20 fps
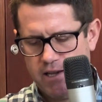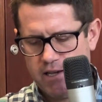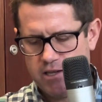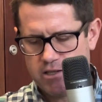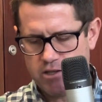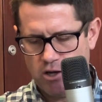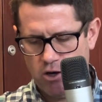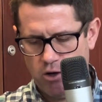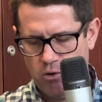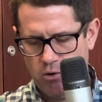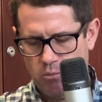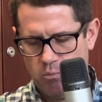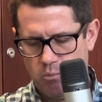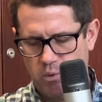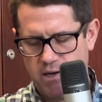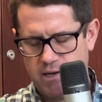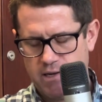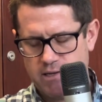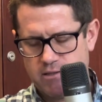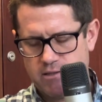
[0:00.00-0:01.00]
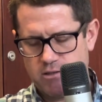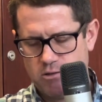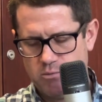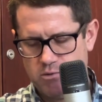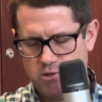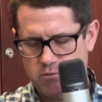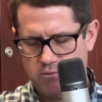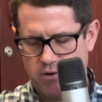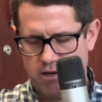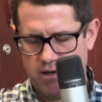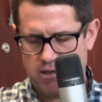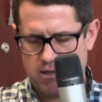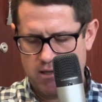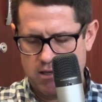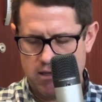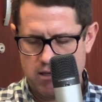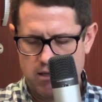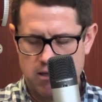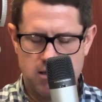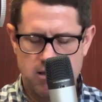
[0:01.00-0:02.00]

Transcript: So, but in terms of, I think,